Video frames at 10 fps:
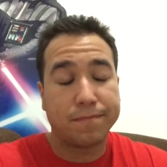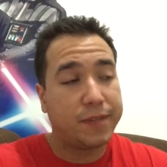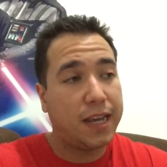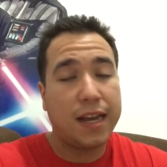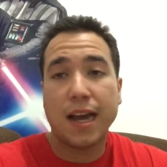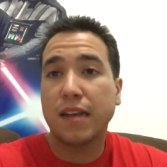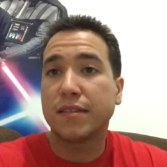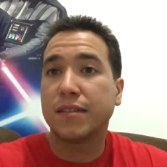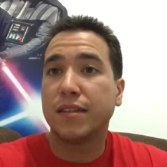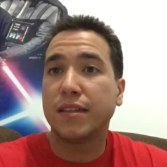yeah
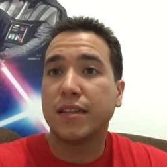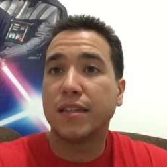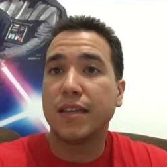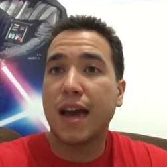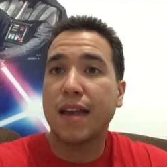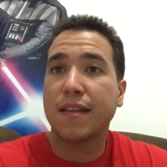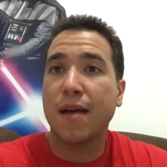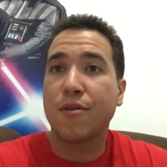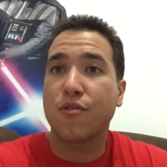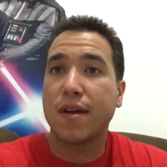guys, you guys
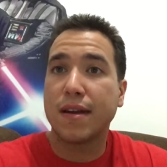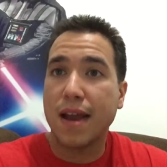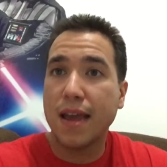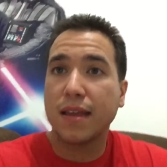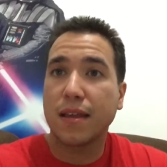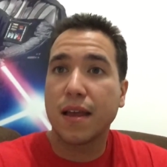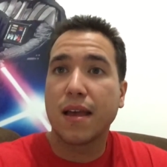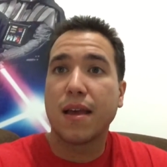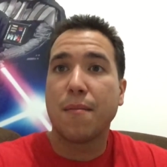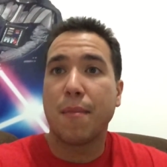have a great night,
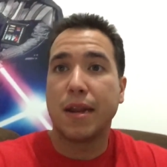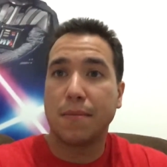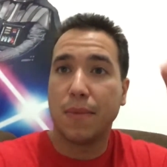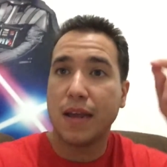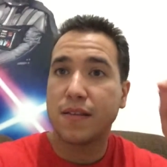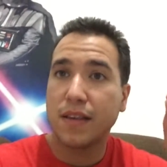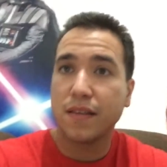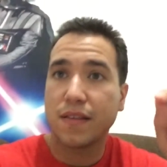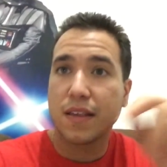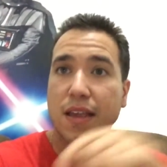many
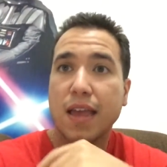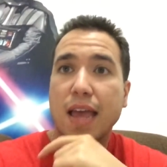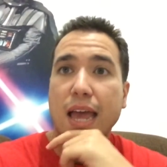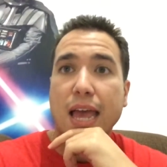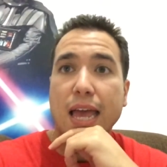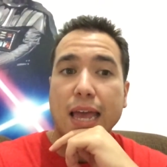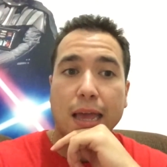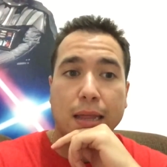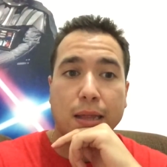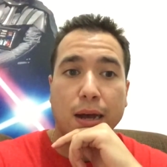blessings,
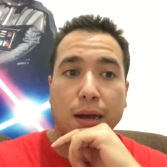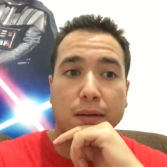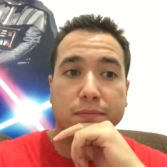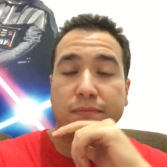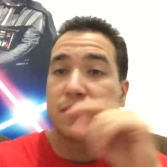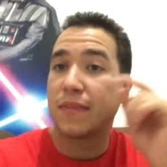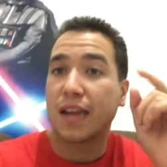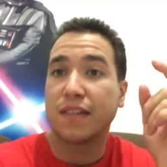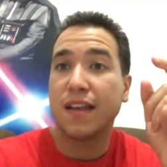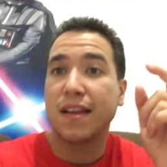and
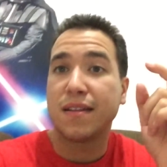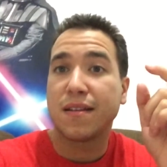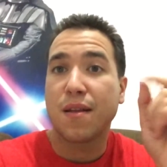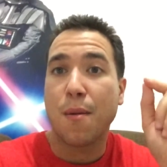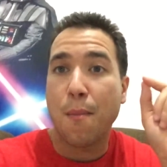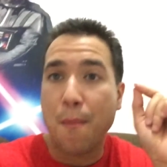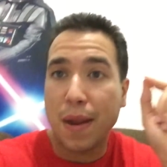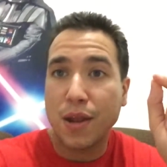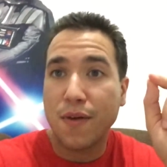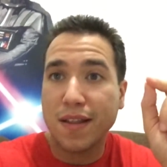like I said,
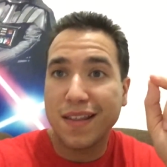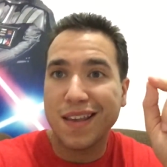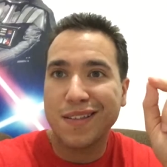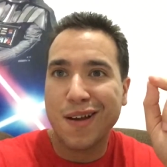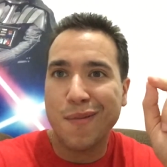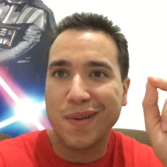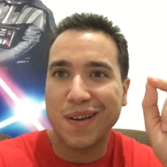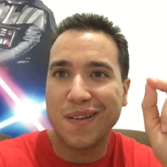many great things coming.